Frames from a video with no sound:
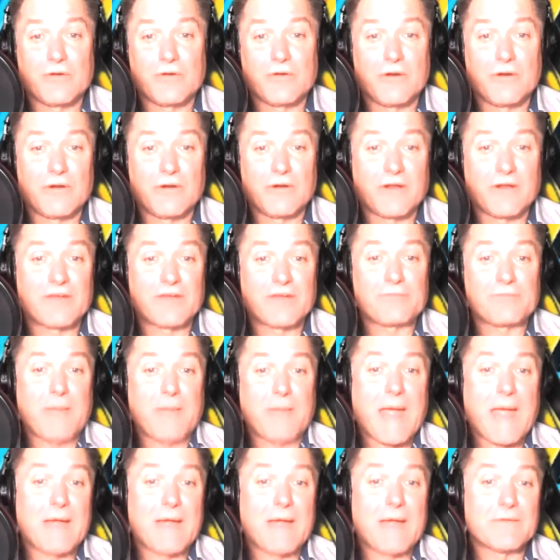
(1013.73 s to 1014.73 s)

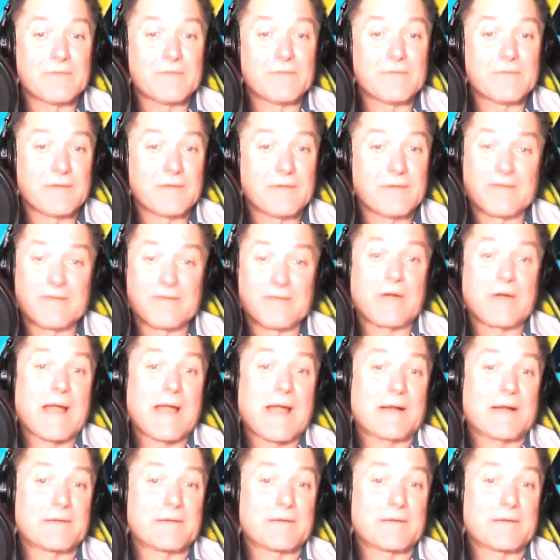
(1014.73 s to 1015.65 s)
expand and they crack